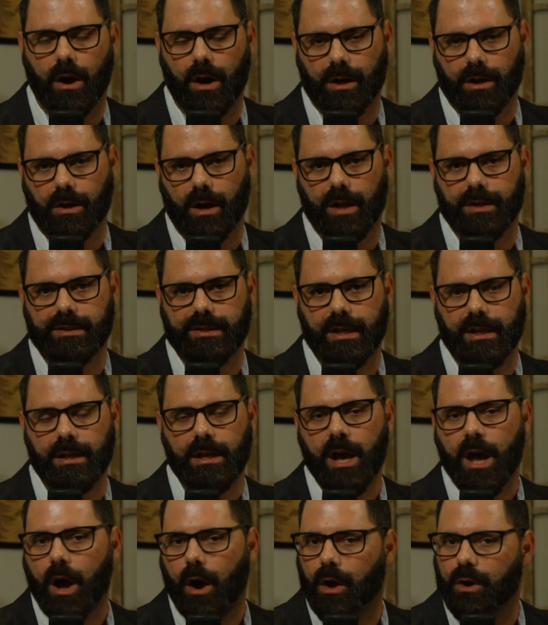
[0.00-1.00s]
our content
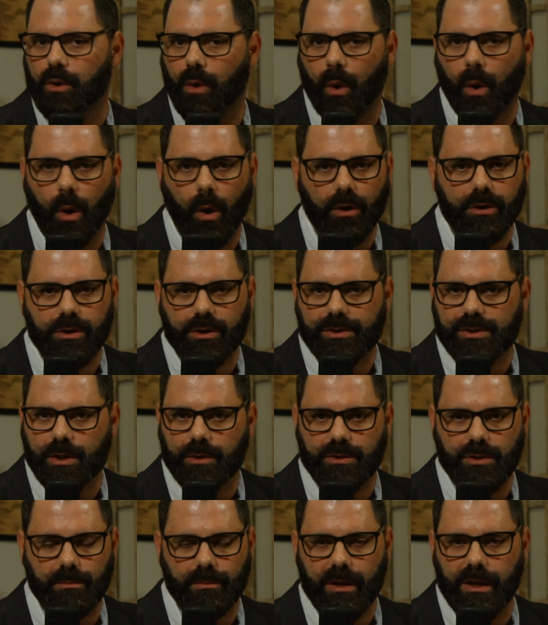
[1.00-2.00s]
on all your
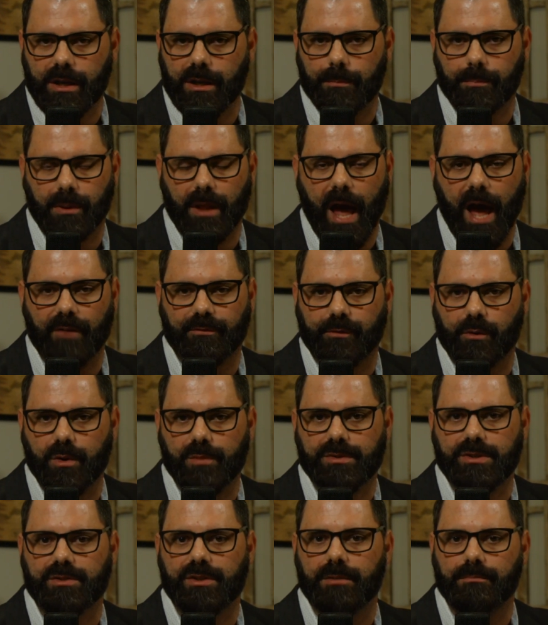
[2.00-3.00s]
social media
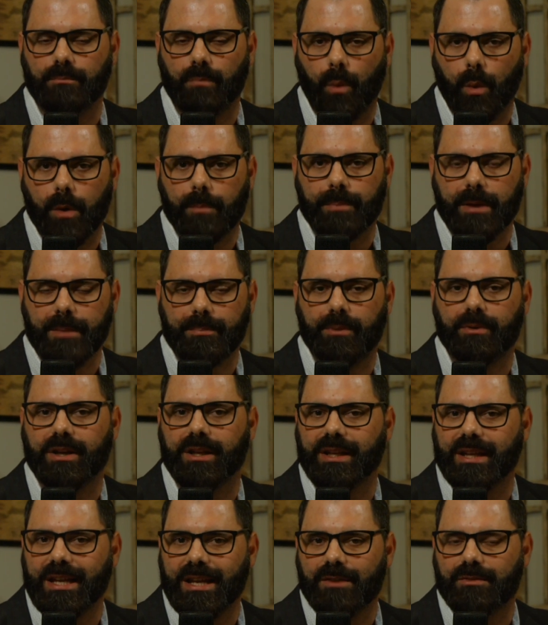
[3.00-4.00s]
platforms so that more people
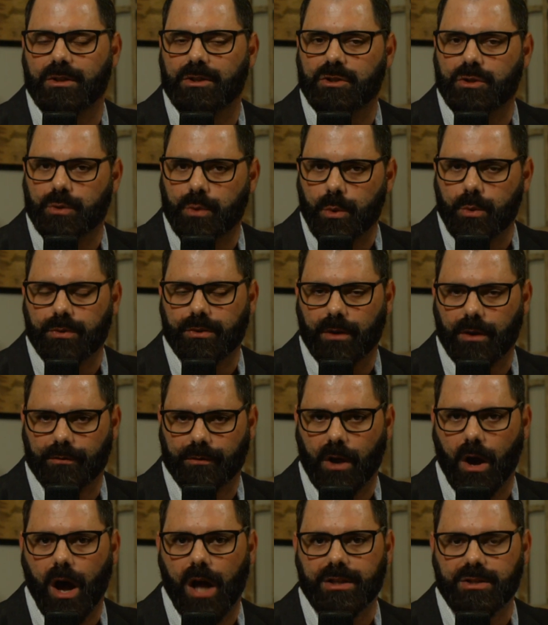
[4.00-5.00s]
can hear the truth of
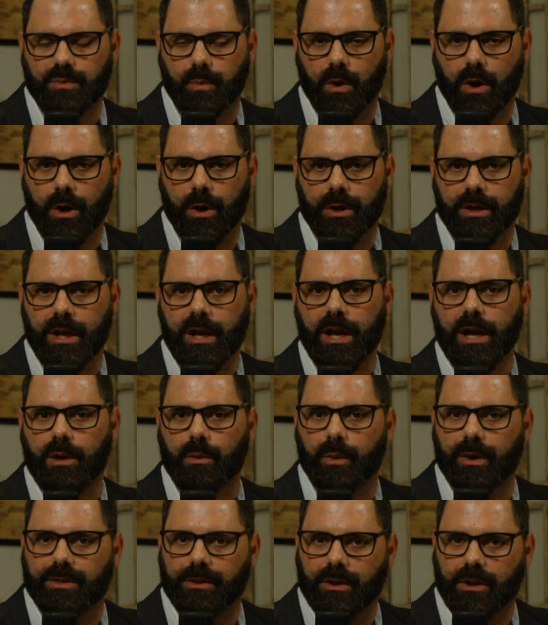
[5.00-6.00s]
God's word
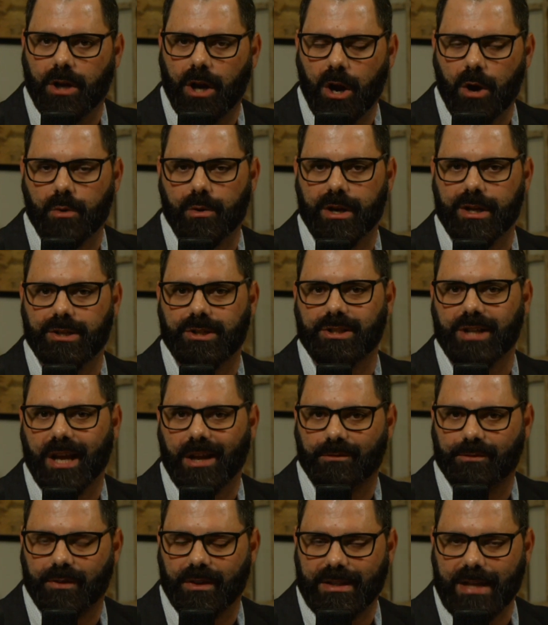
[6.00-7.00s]
with courage
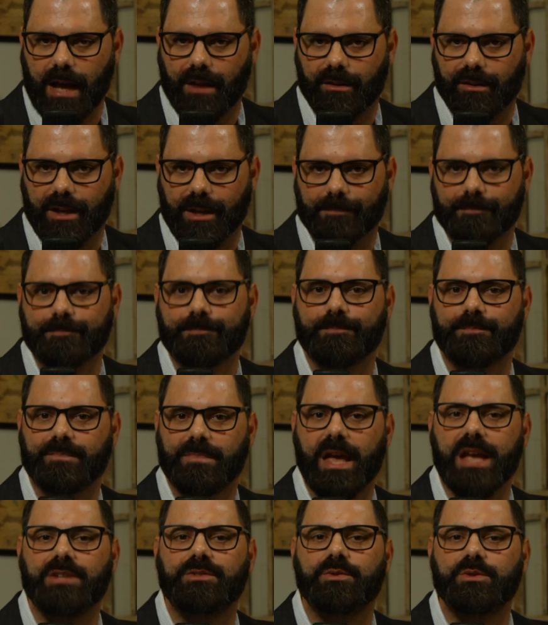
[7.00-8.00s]
and fidelity.
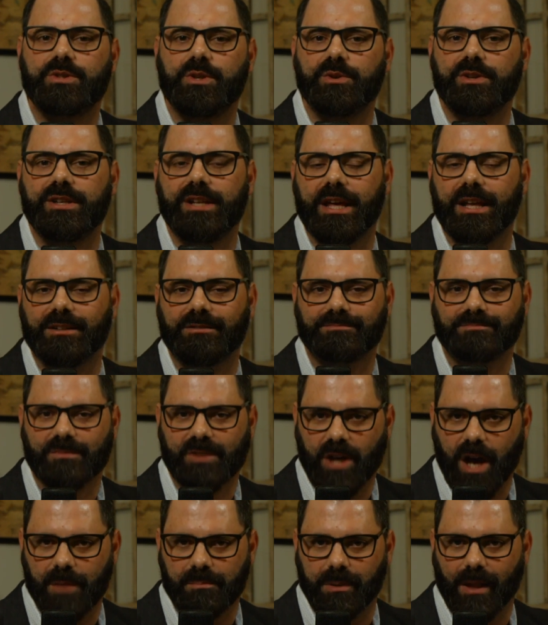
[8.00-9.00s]
Thanks for tuning in.
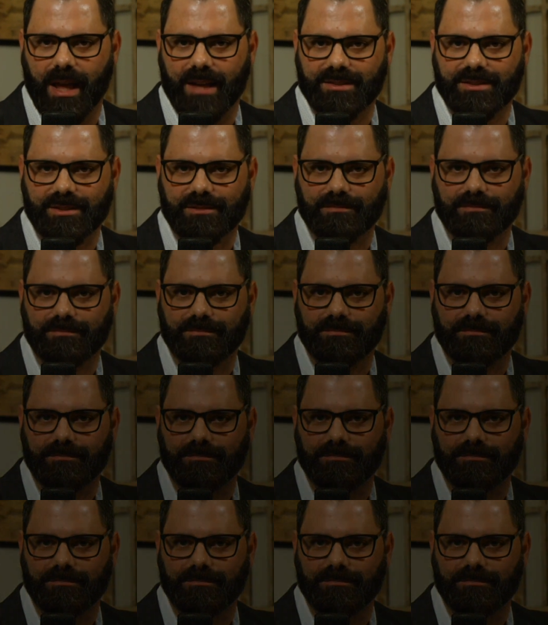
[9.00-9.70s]
God bless.